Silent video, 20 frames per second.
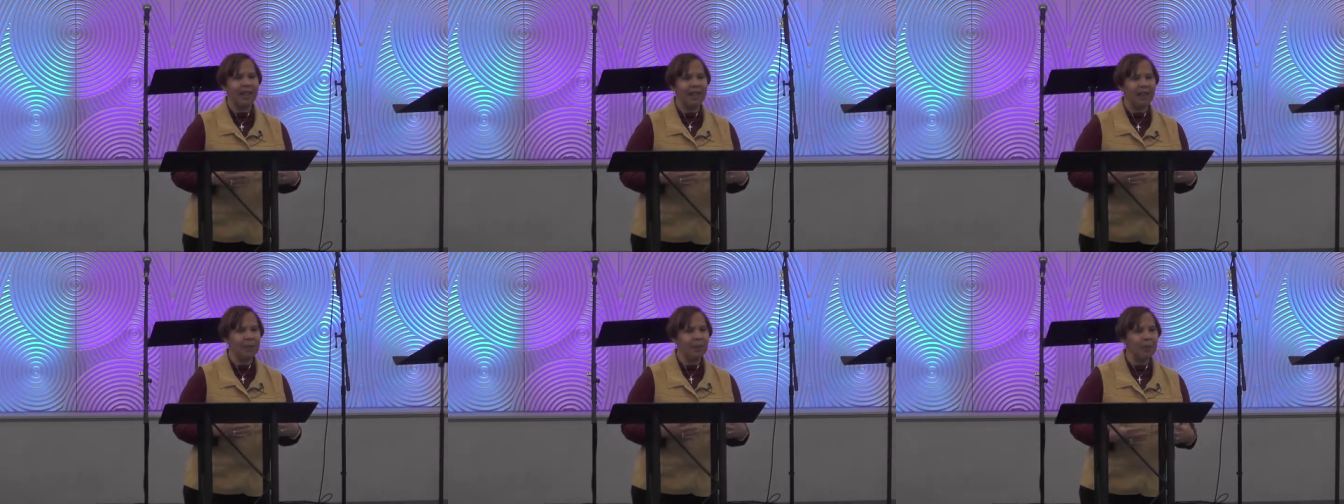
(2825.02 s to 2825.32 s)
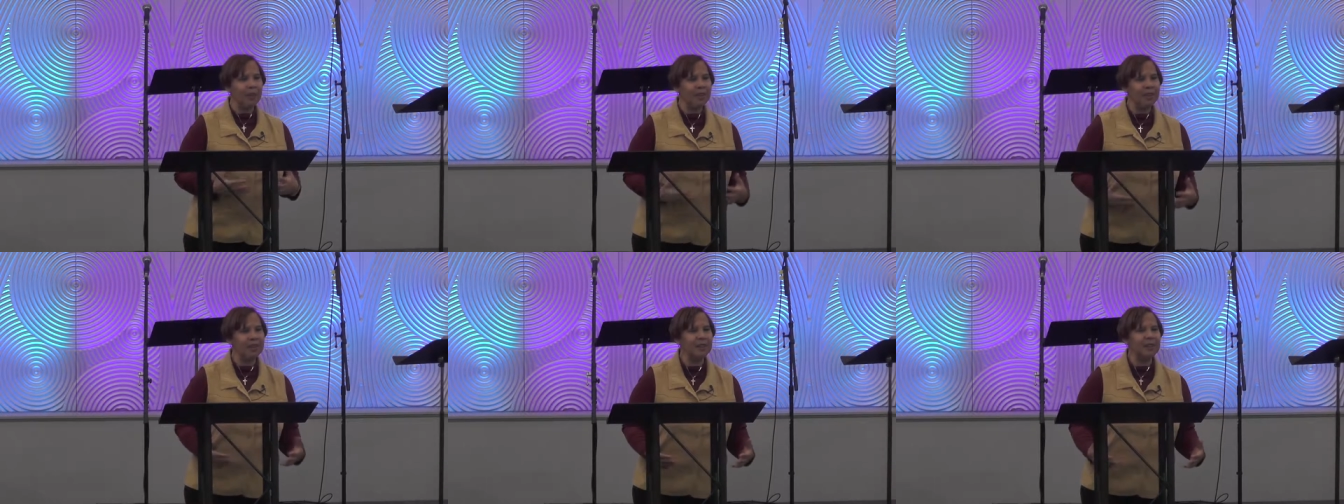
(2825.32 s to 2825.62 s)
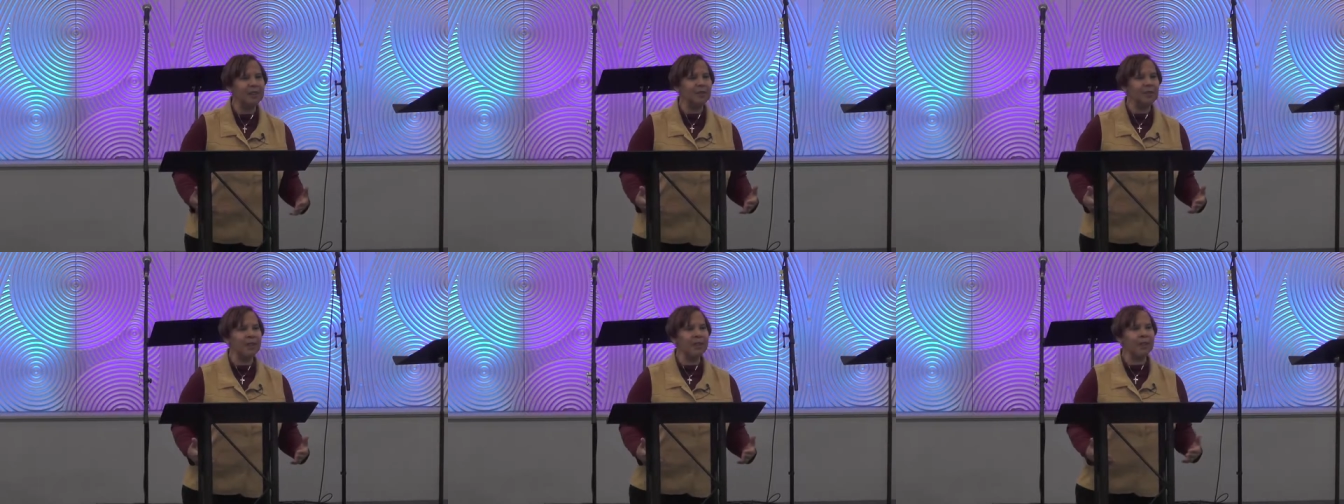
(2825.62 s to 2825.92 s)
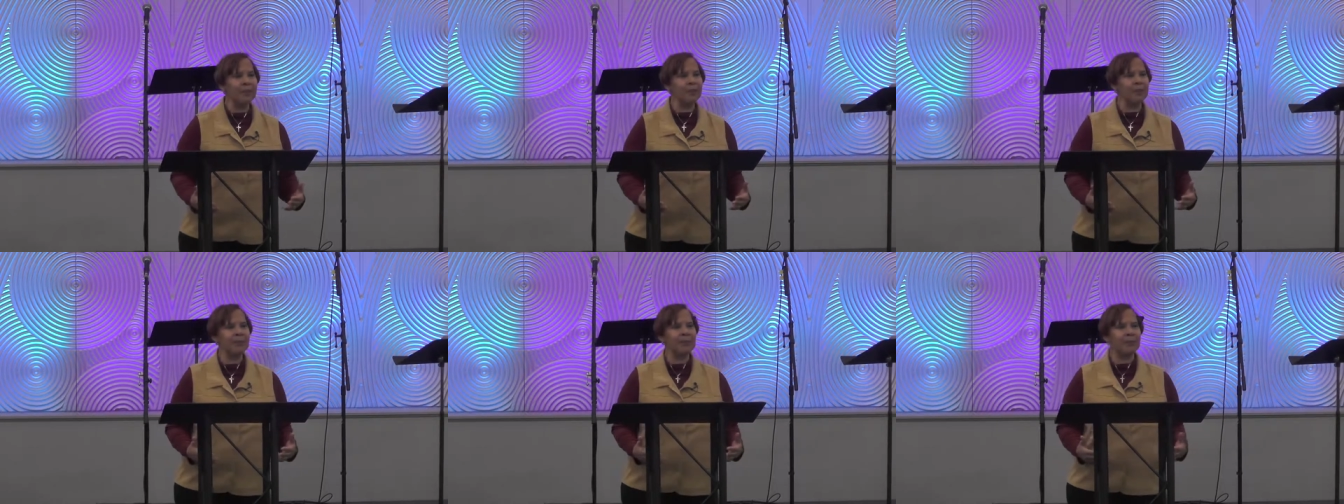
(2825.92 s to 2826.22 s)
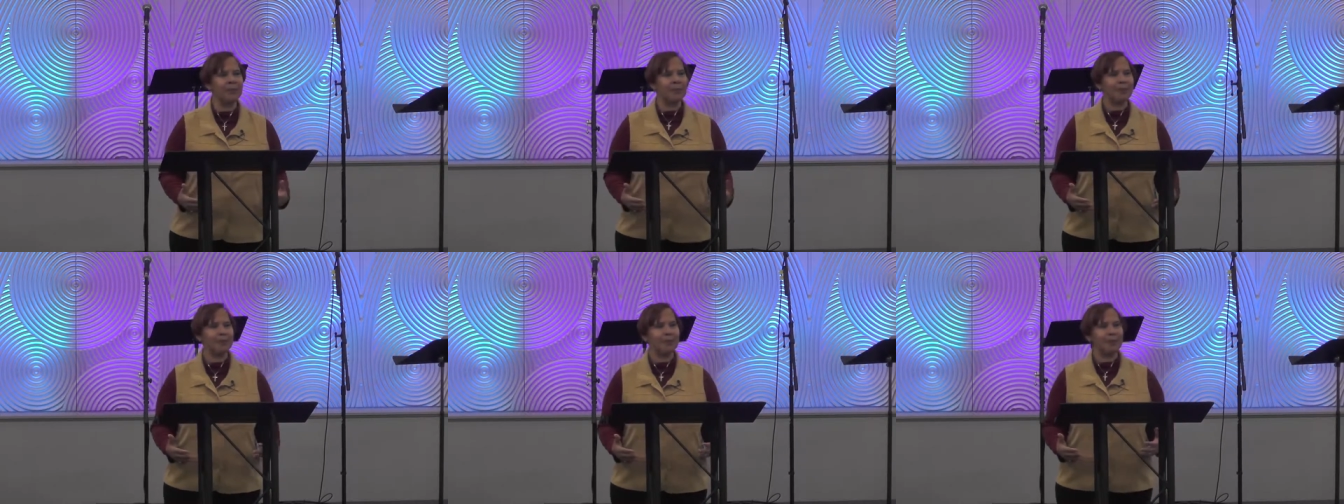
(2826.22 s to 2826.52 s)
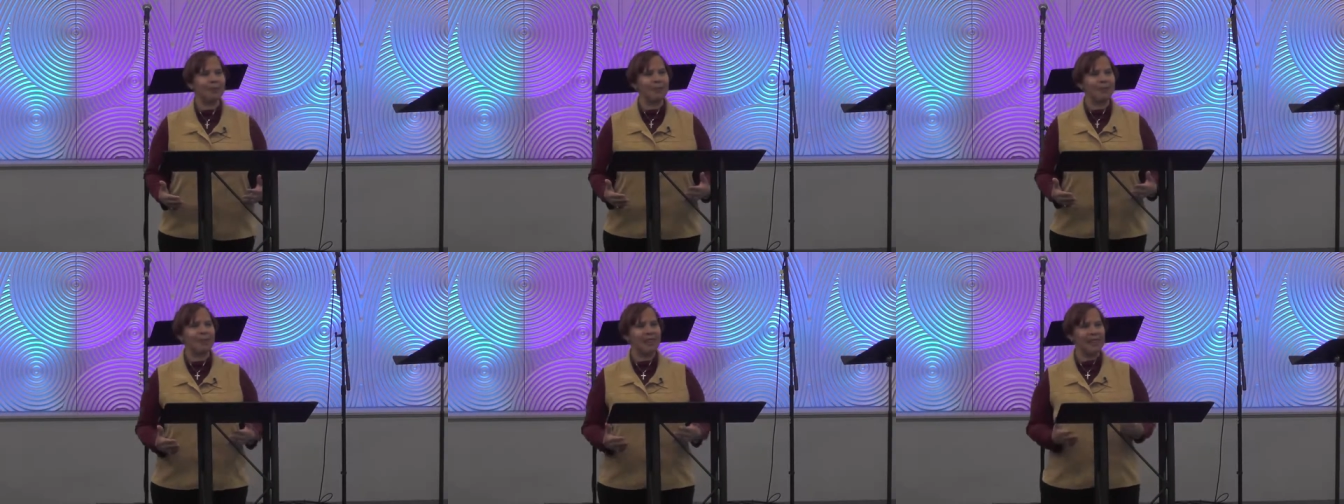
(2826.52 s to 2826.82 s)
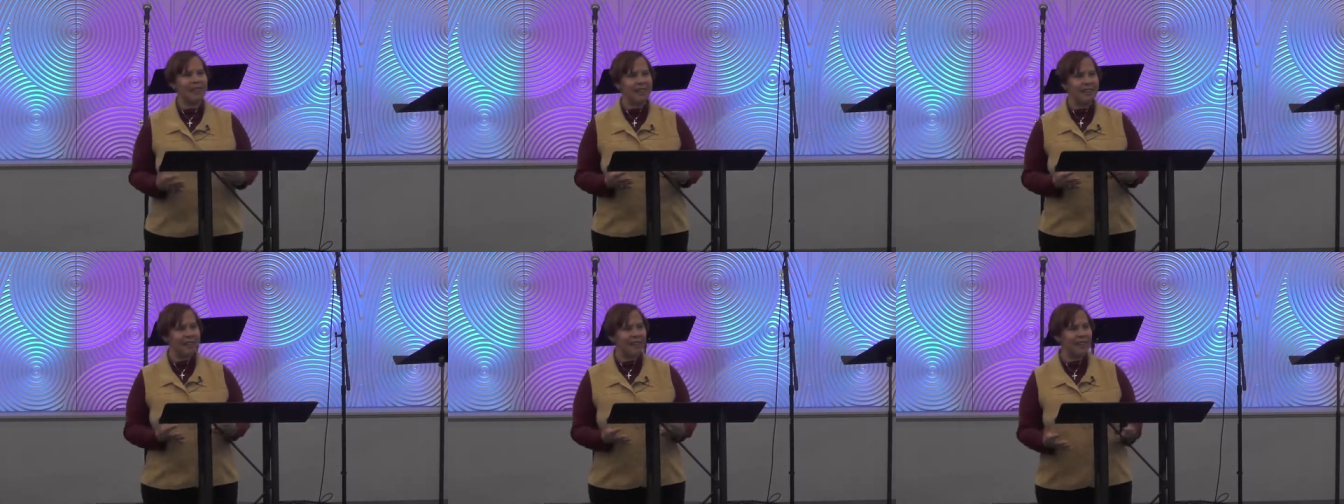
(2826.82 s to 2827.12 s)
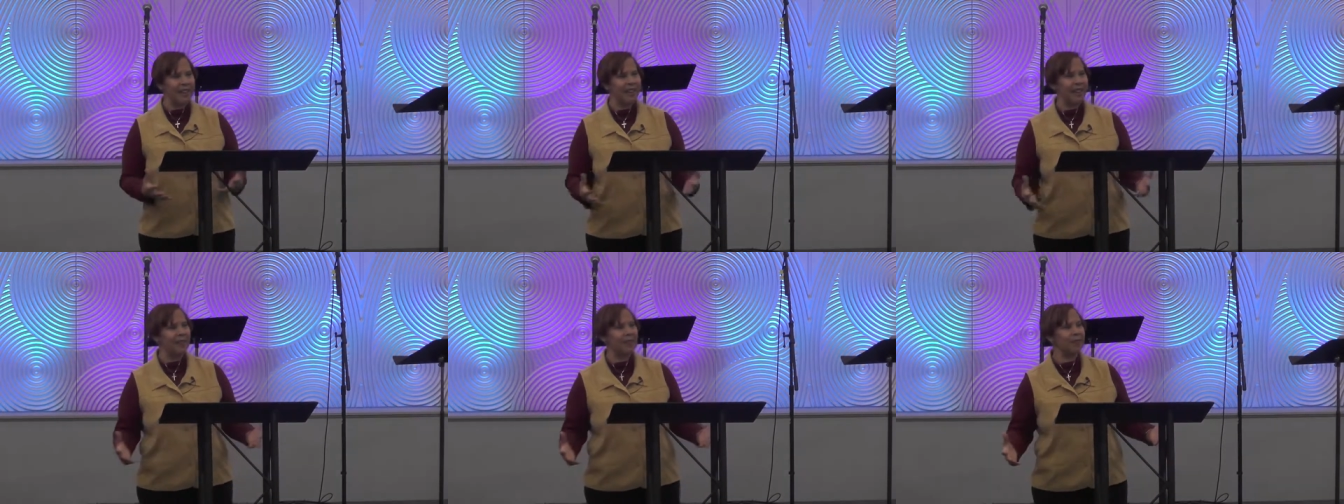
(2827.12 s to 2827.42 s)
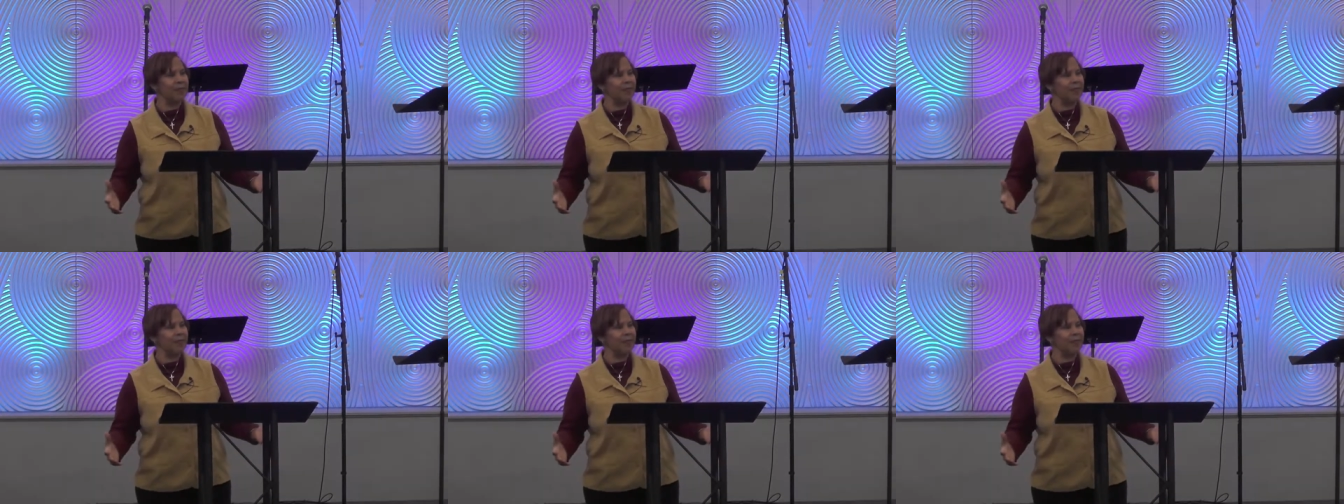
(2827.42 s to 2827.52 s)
And what are you doing? You're laying a